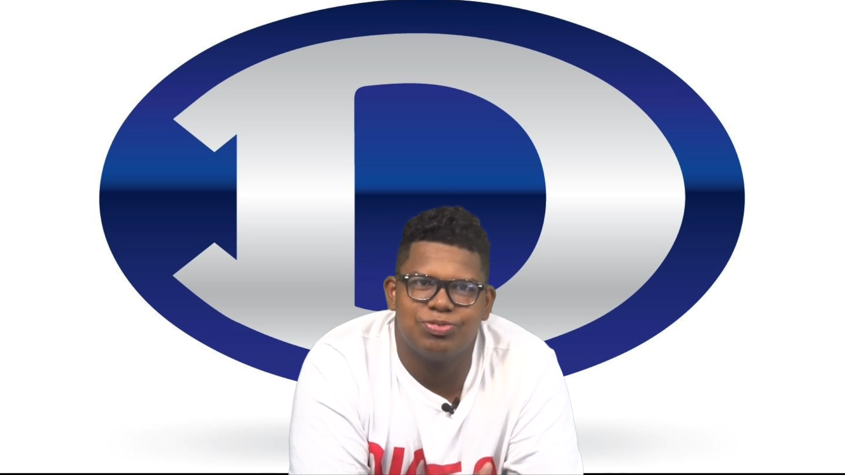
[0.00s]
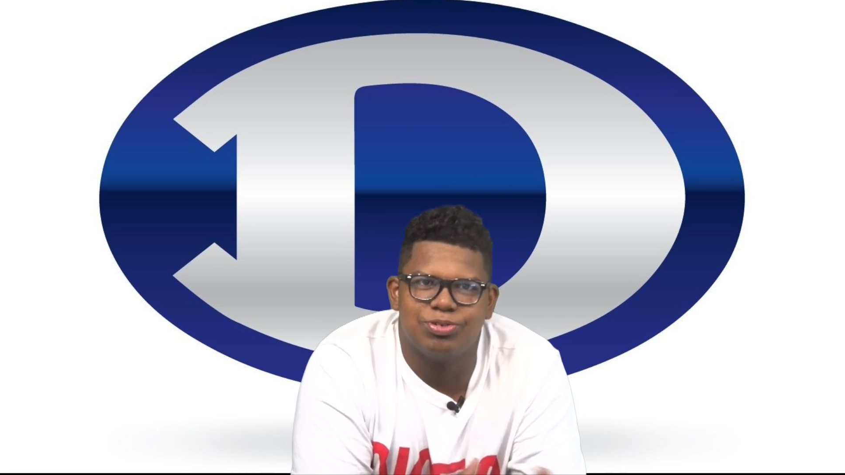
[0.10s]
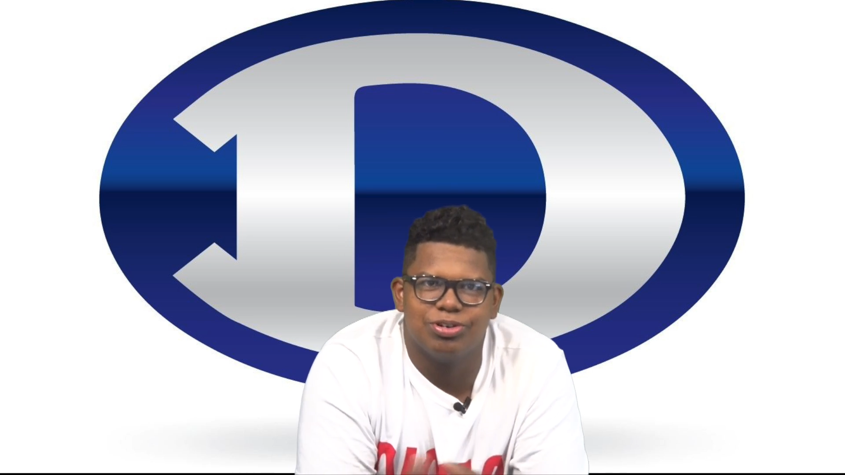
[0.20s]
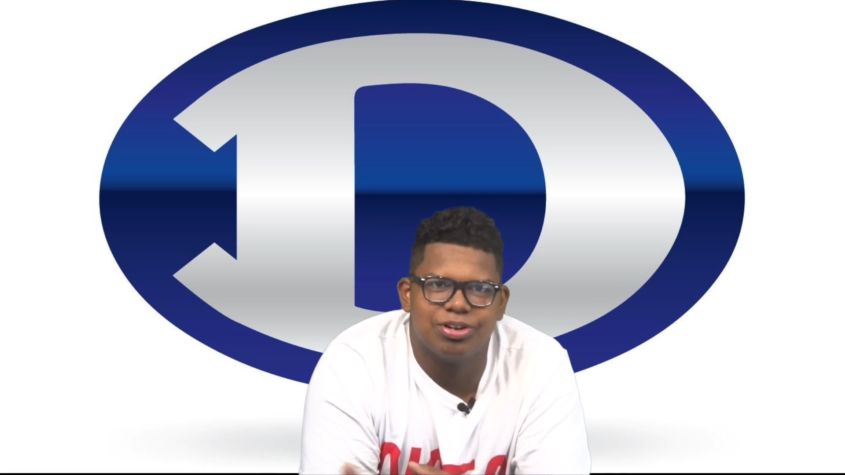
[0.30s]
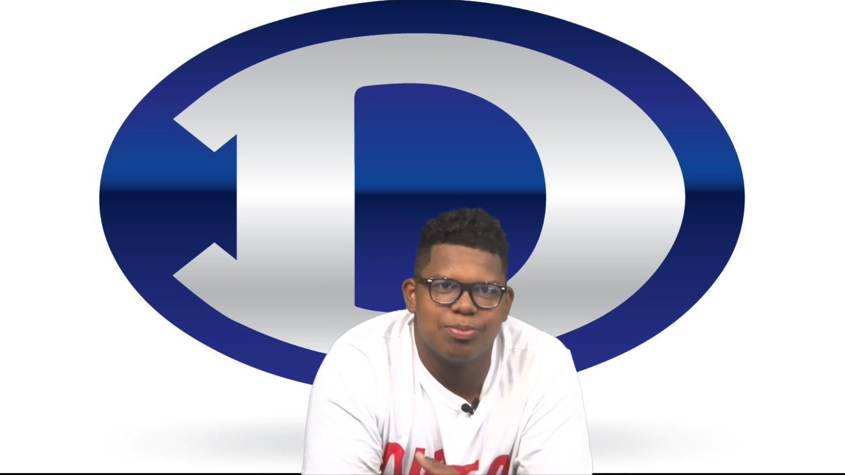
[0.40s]

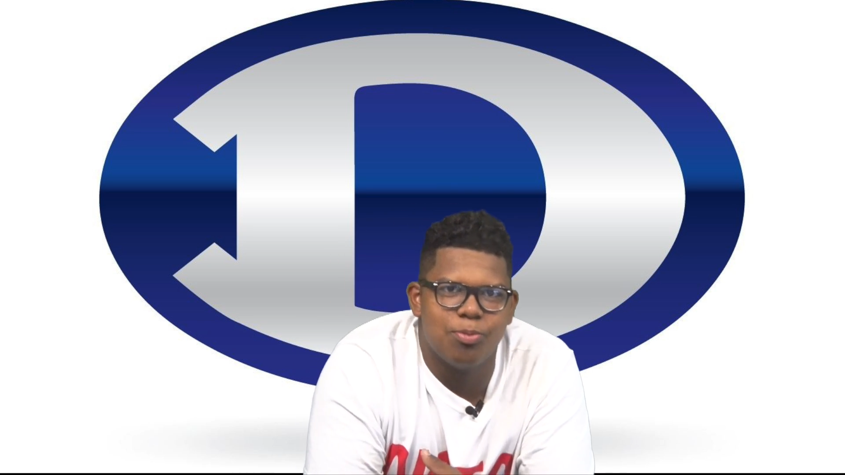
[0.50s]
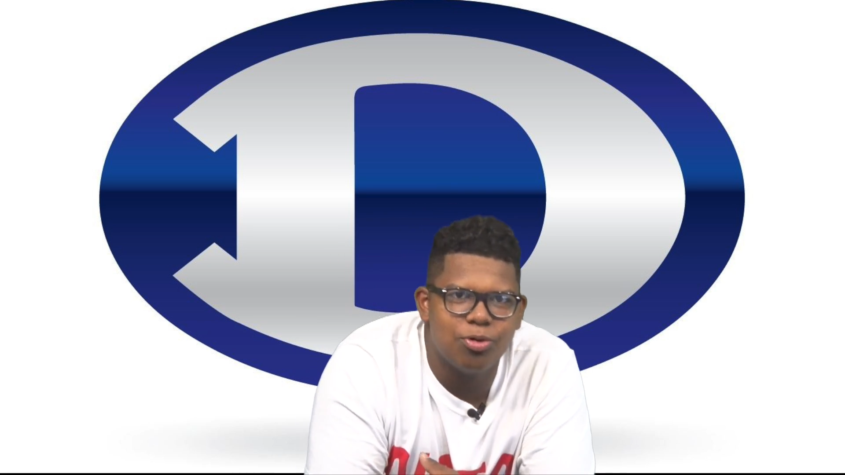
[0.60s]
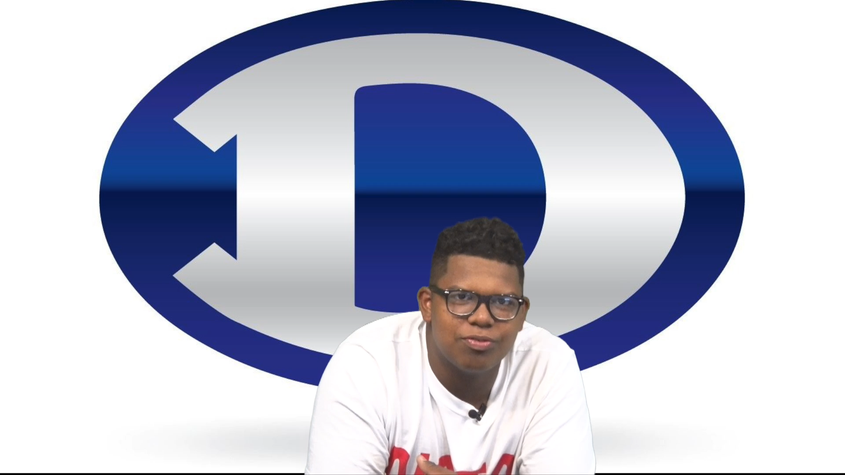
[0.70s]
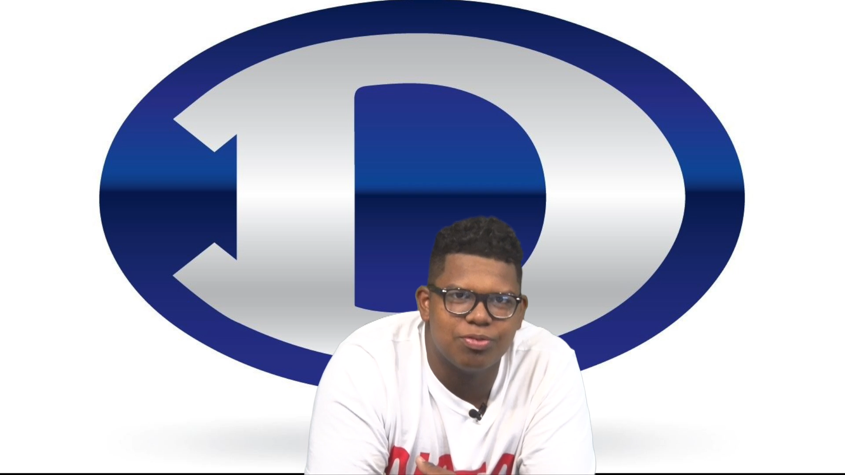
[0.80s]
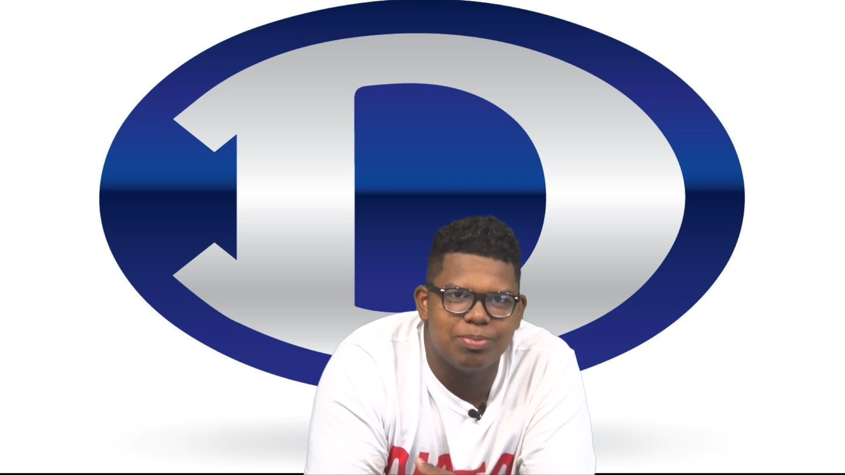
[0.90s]
for
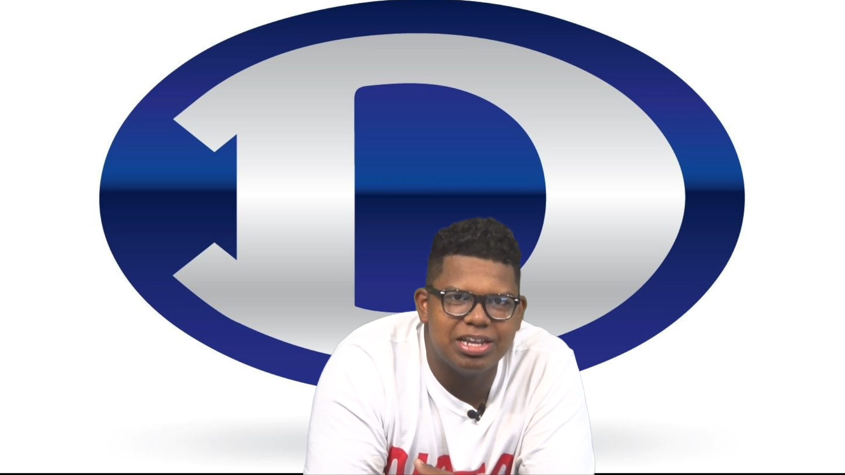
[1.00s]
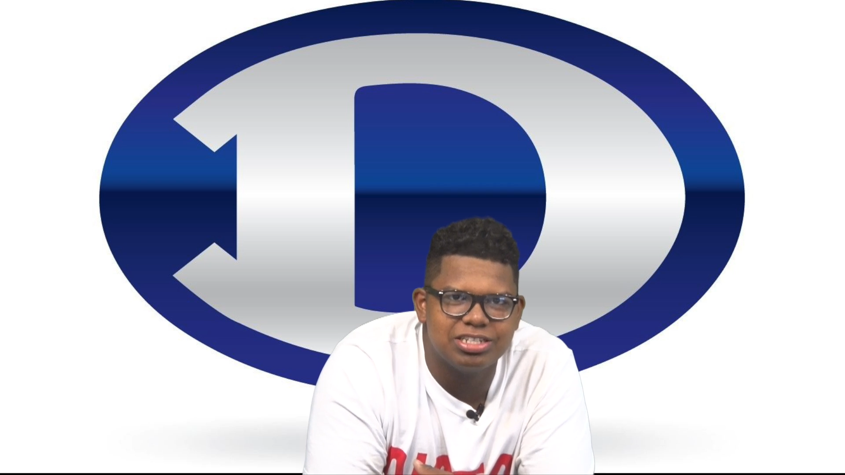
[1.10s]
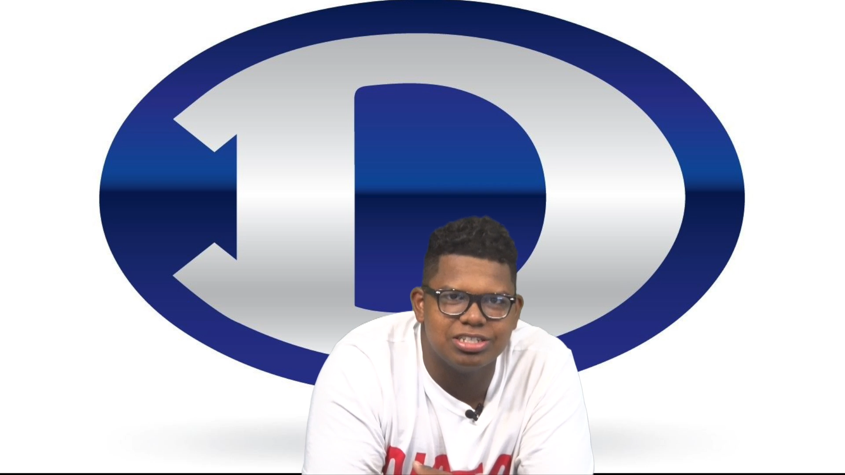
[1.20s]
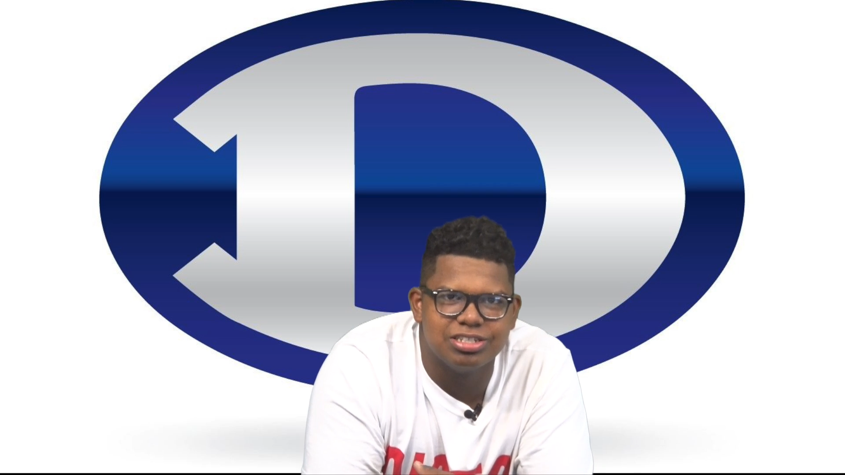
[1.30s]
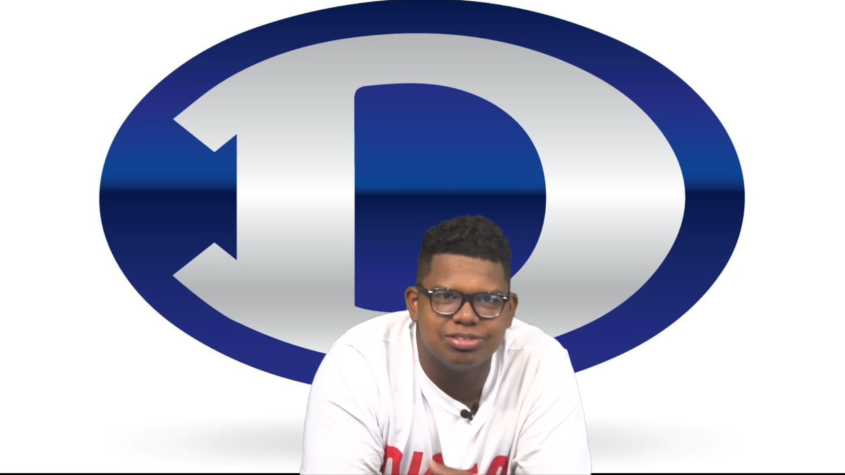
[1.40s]
more
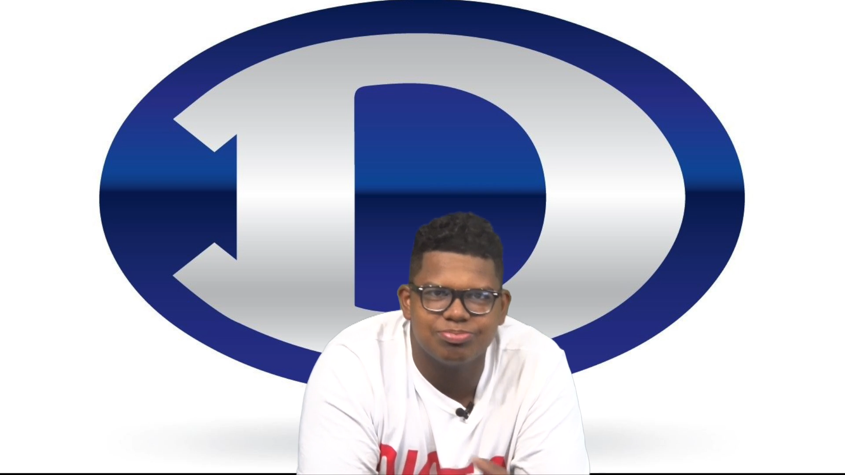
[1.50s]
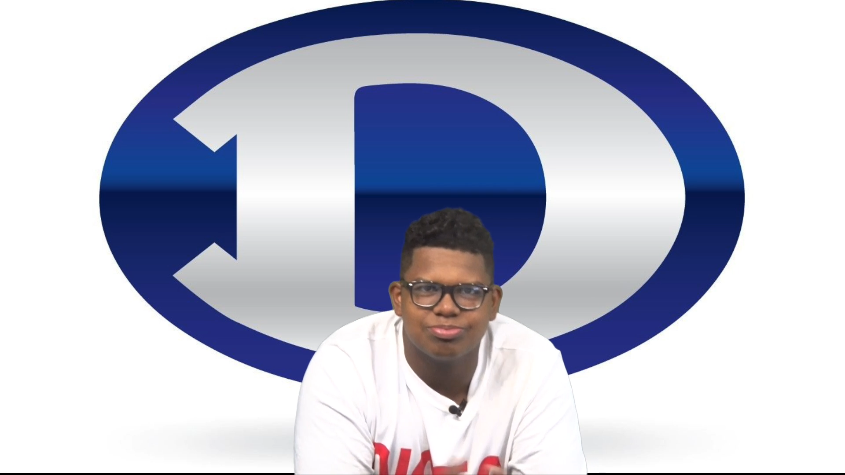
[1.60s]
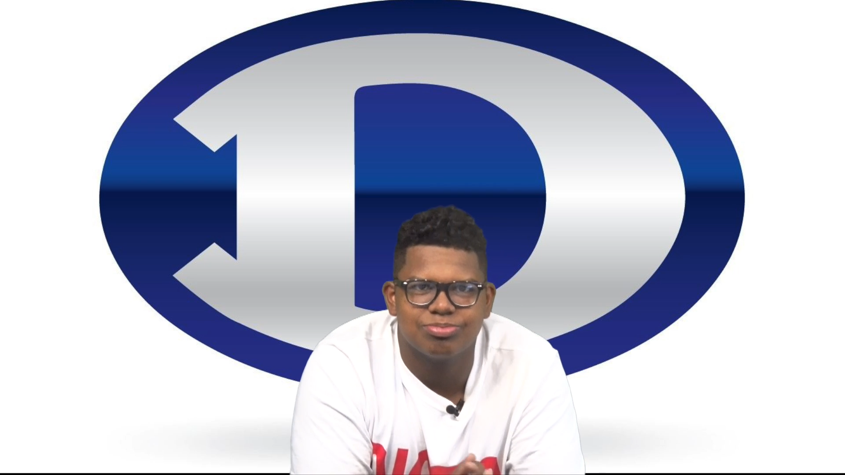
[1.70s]
information.